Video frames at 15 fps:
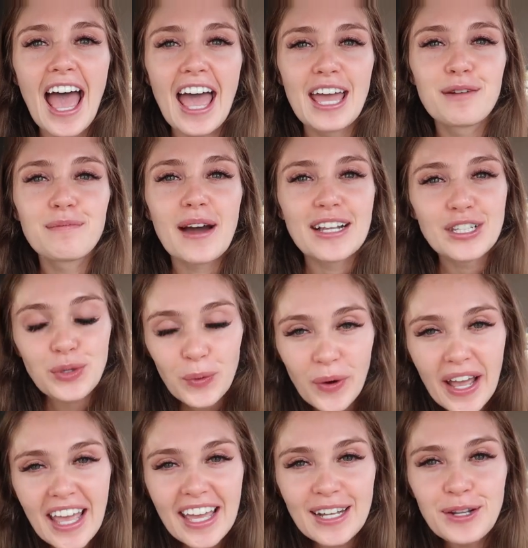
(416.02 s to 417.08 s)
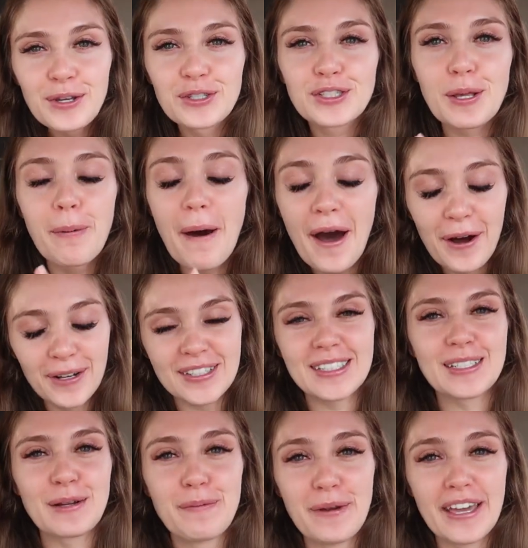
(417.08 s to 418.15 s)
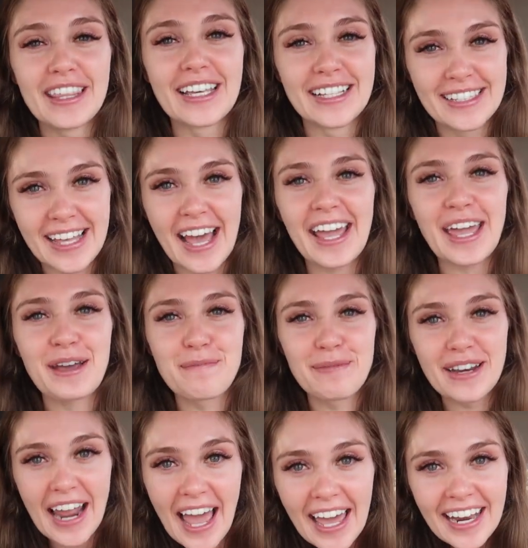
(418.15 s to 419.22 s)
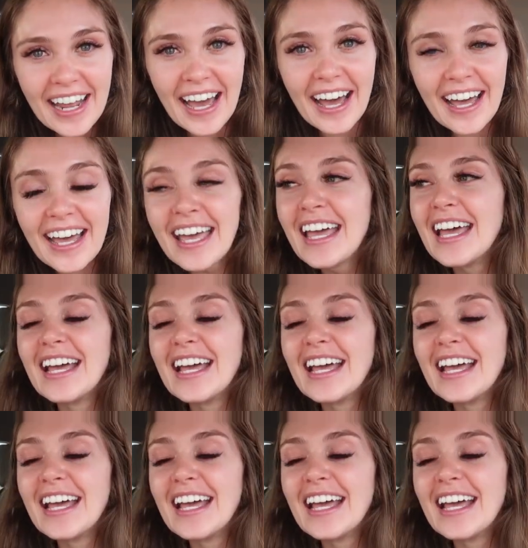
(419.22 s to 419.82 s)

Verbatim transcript: and my twin, who's supposed to be the second banana,